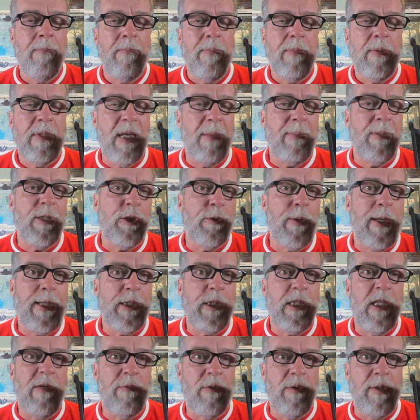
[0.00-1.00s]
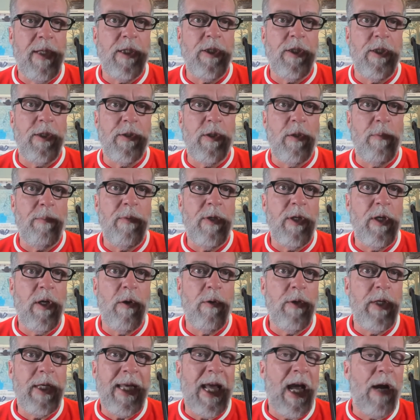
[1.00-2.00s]
demonstration of religion. So,
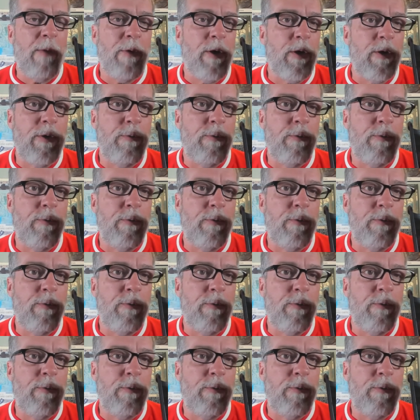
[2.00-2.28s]
you can't wear